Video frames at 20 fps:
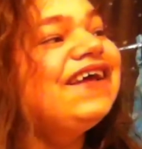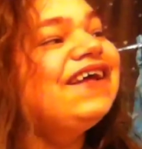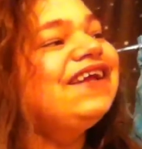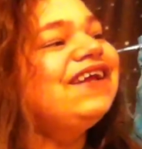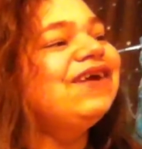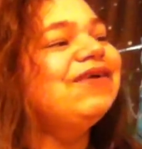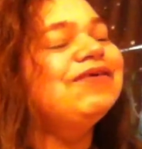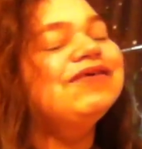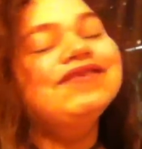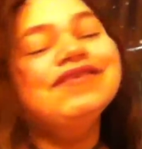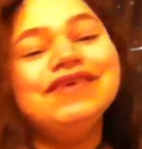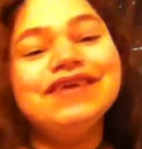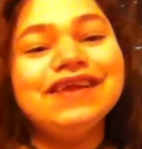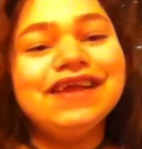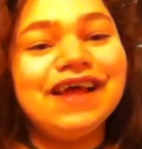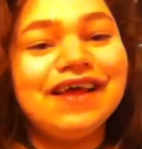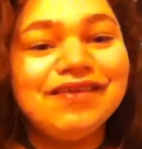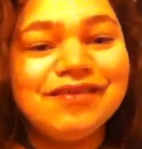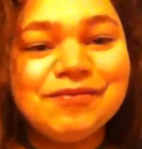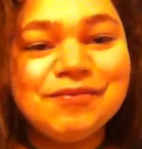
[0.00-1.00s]
No one
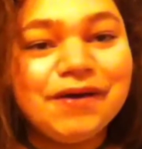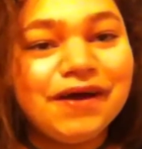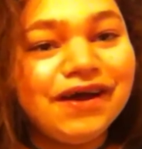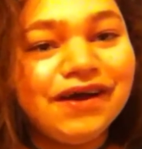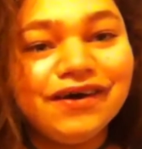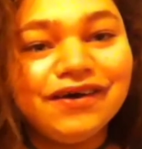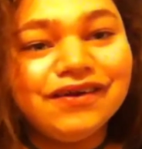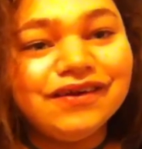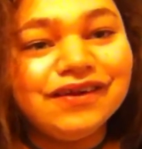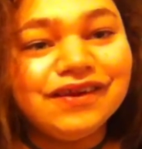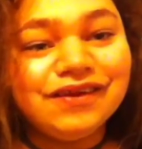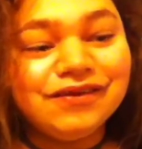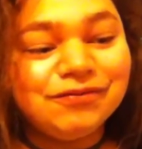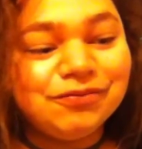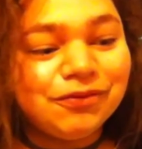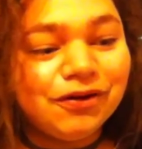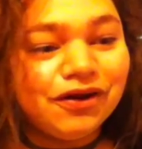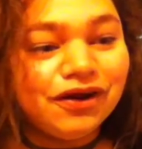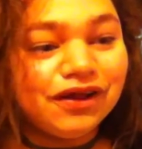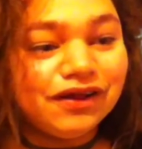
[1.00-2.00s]
really has to buy all of these
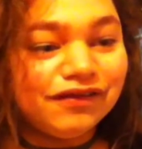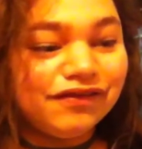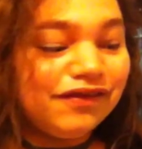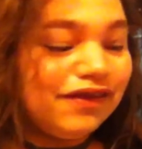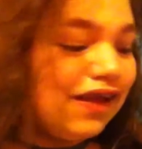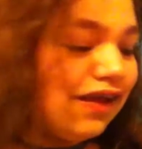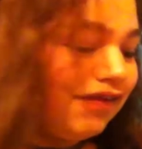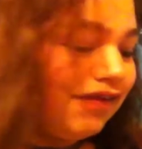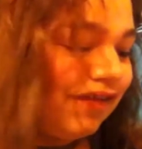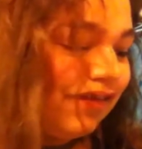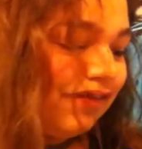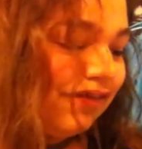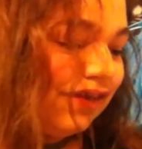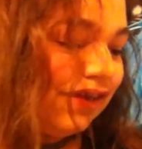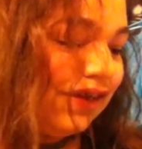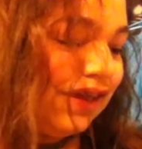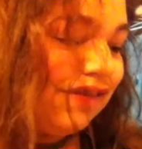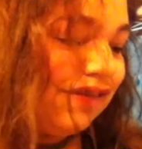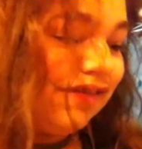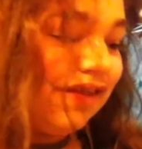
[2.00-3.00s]
products. Yes, I
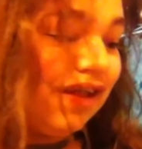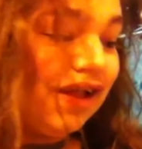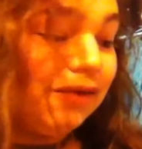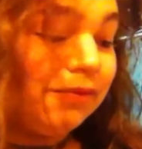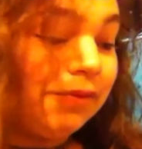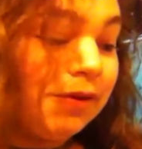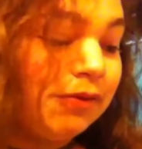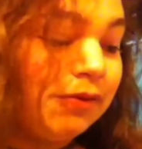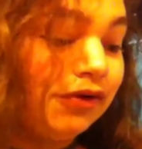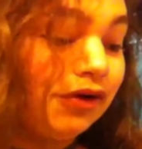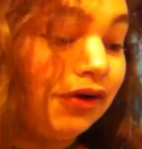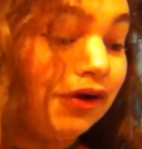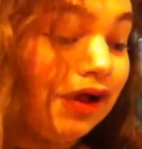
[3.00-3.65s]
realize that people don't